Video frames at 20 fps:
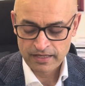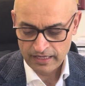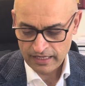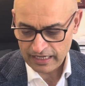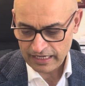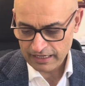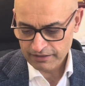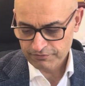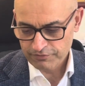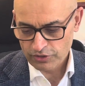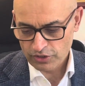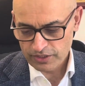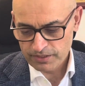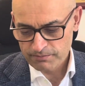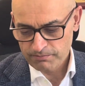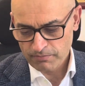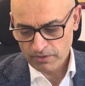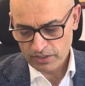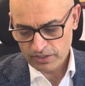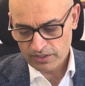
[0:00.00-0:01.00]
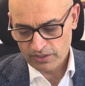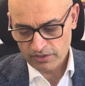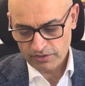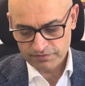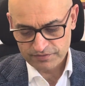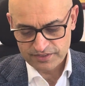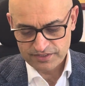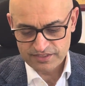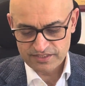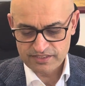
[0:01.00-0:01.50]
I've got a model of
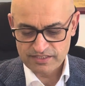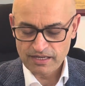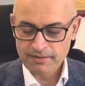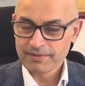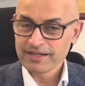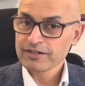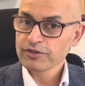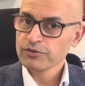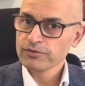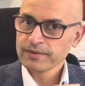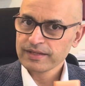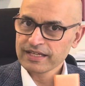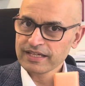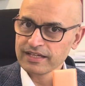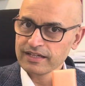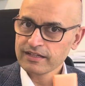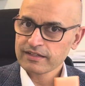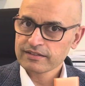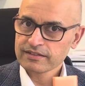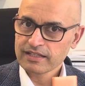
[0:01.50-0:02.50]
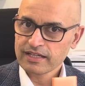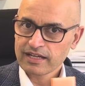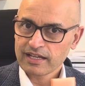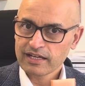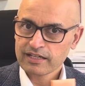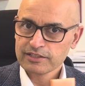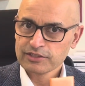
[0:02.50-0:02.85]
the stomach over here that I'll